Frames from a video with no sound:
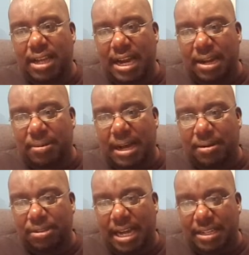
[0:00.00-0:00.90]
I,
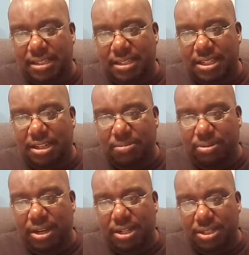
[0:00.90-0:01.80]
I, I sincerely
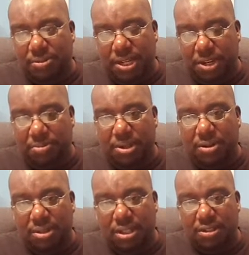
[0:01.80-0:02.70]
pray that you hear me
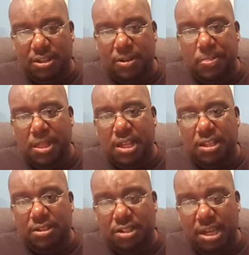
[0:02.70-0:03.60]
on this.
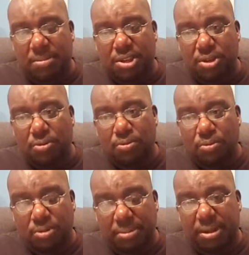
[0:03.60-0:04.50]
Some of you
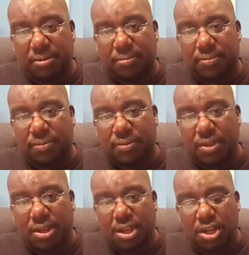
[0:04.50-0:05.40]
women,
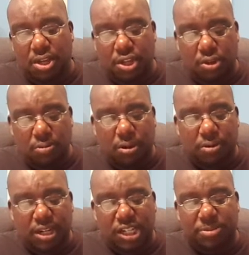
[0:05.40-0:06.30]
you
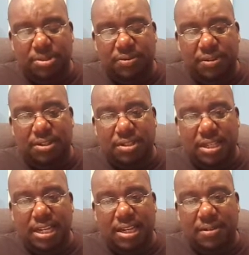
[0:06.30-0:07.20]
want husbands for the
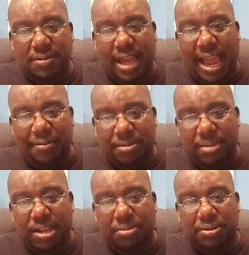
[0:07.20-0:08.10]
sake of having
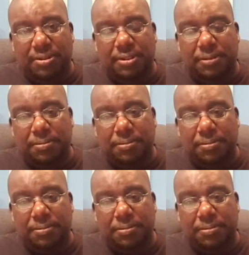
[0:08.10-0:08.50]
babies